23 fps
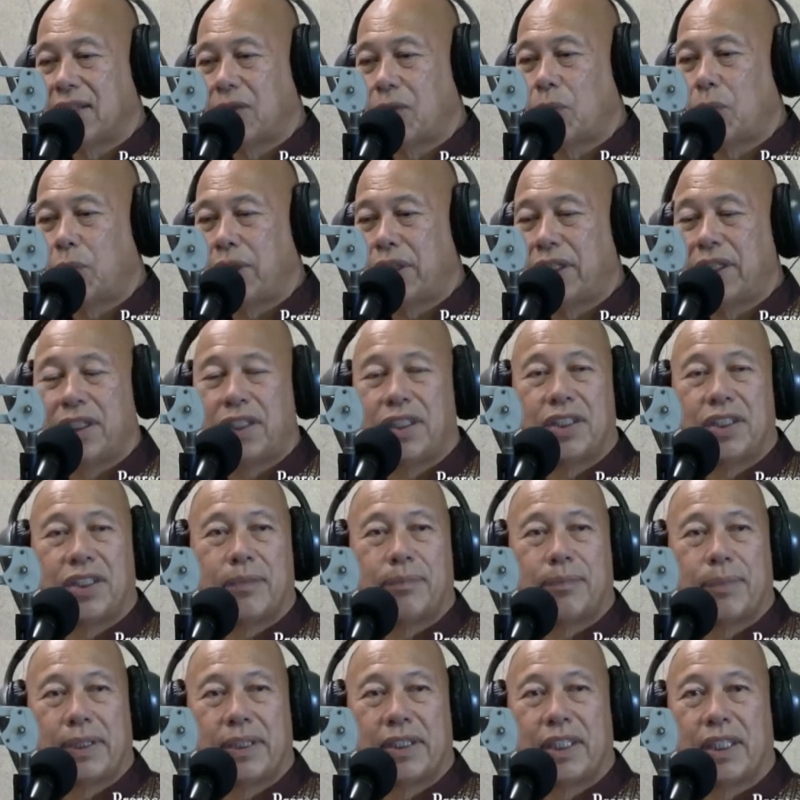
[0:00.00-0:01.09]
with a
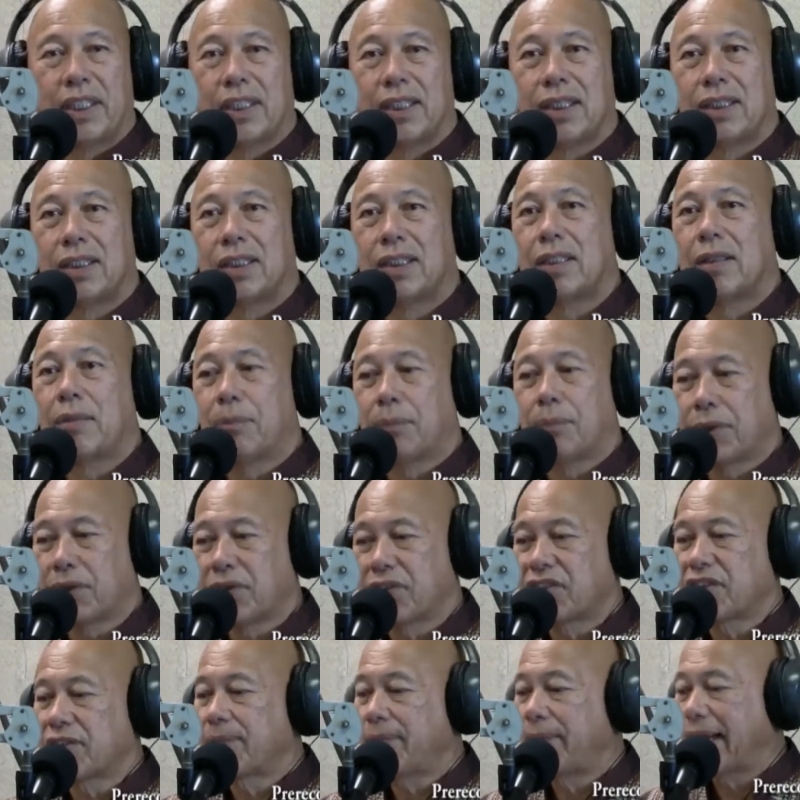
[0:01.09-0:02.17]
particular
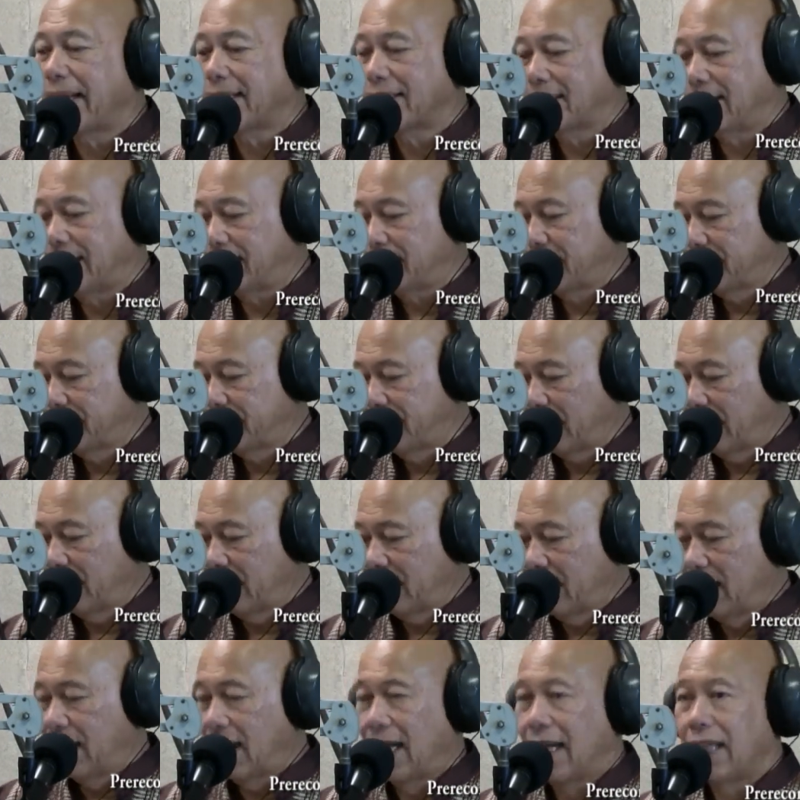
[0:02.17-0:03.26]
perspective,
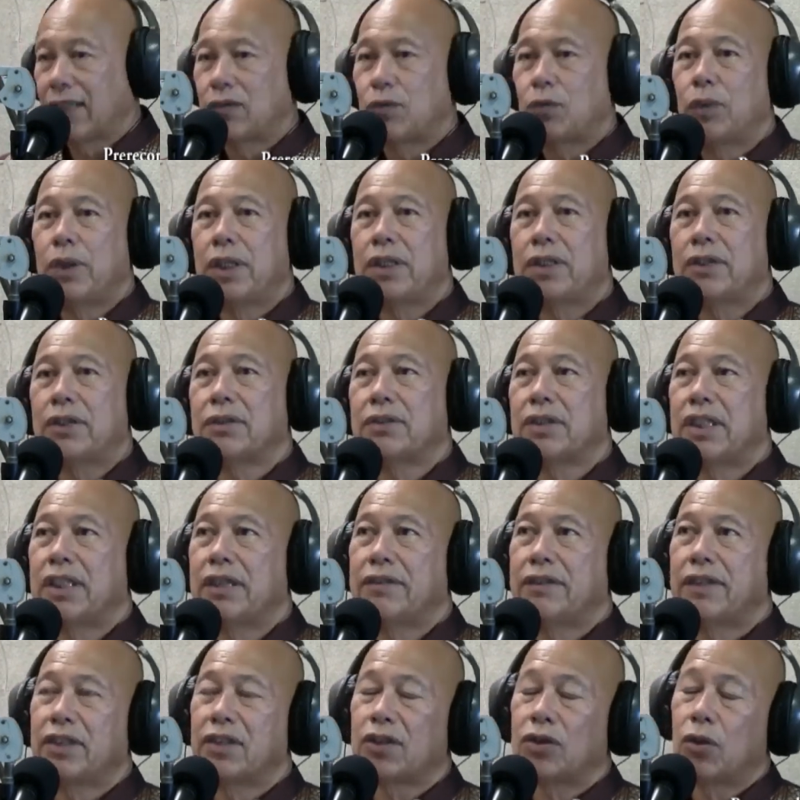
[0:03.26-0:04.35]
and we don't
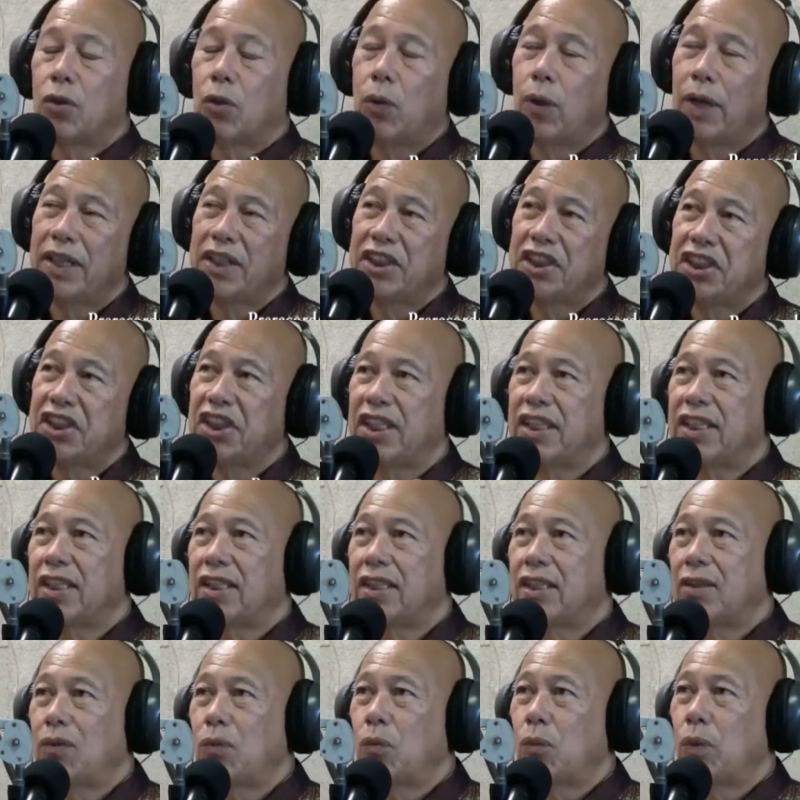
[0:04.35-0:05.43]
even
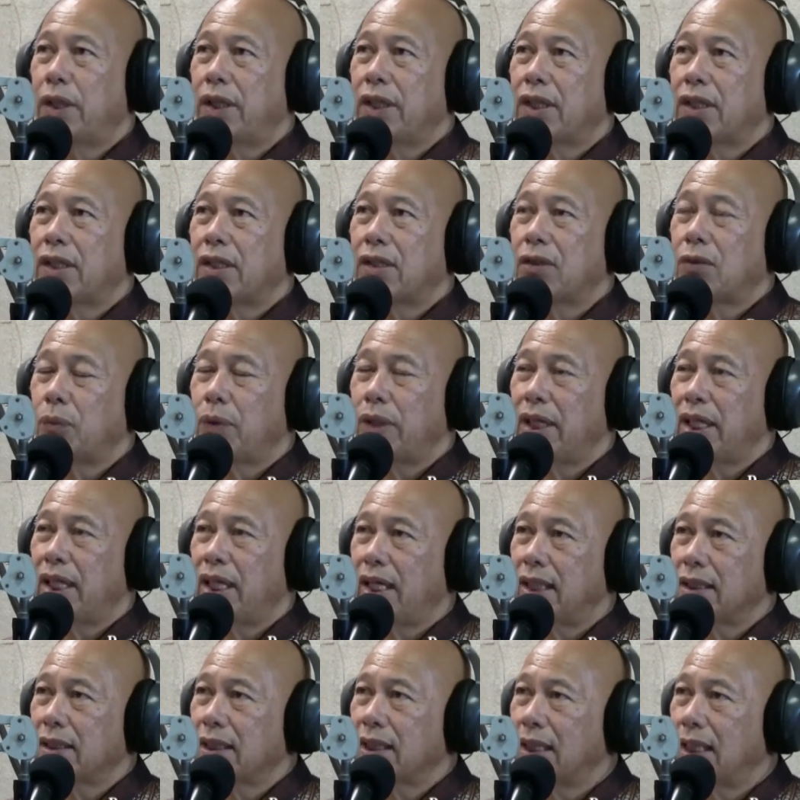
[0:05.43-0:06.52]
question where we
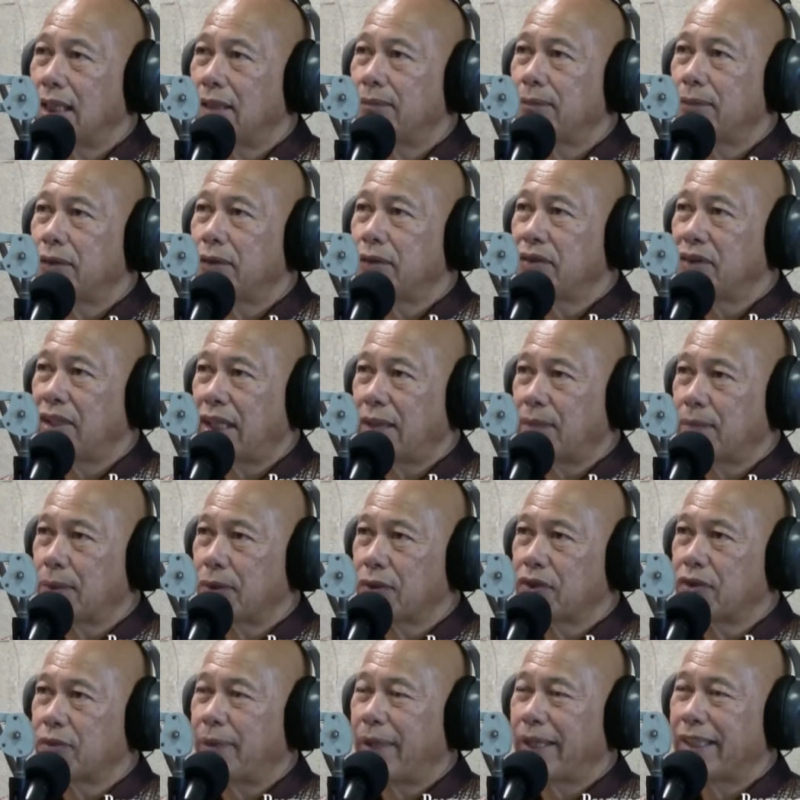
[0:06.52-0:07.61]
had come to that
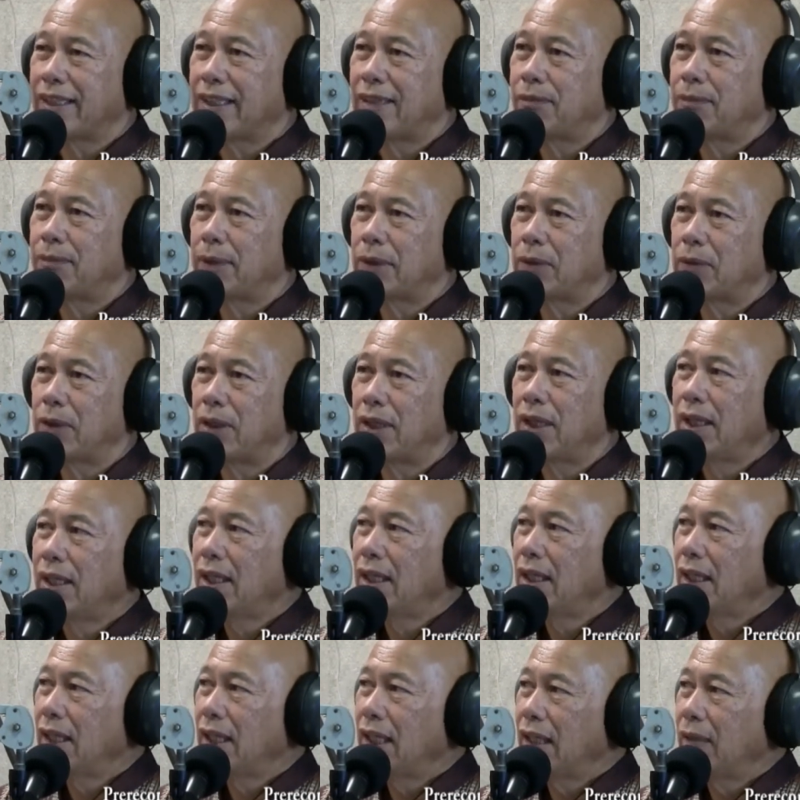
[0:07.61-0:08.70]
perspective, but
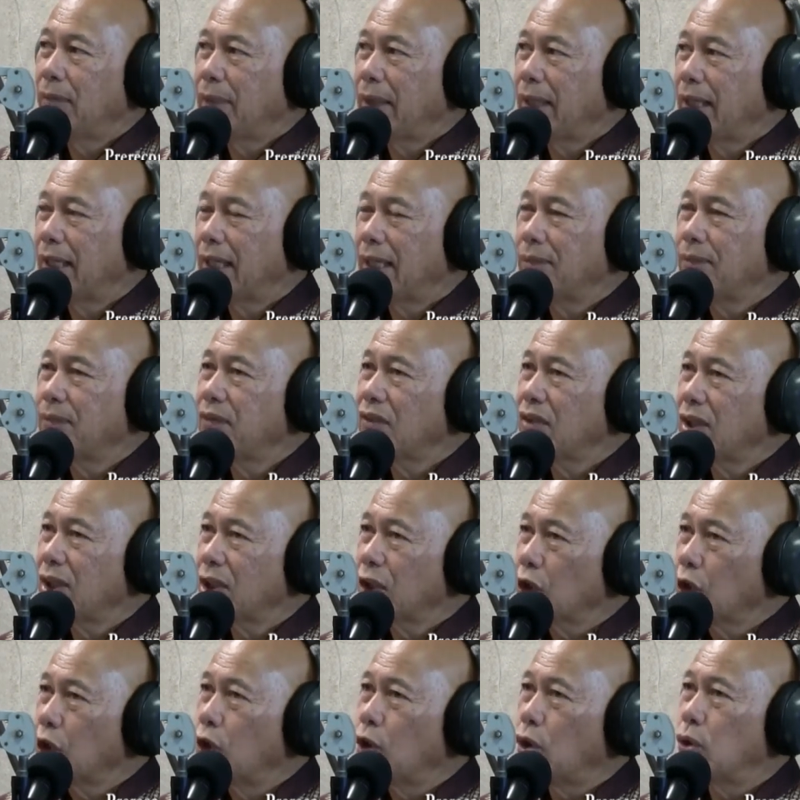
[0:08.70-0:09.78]
it becomes a
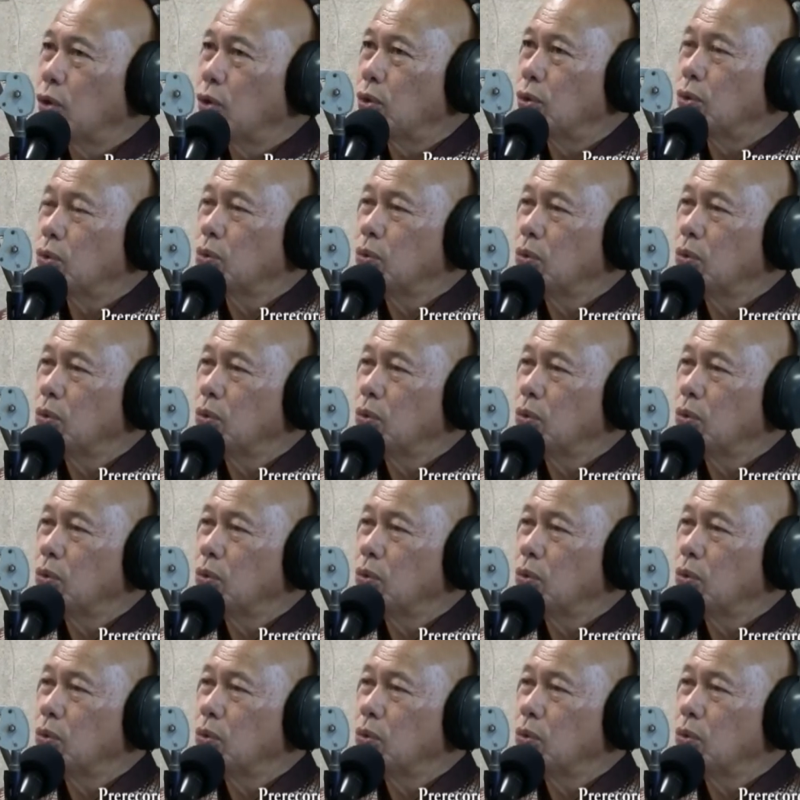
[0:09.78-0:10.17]
goal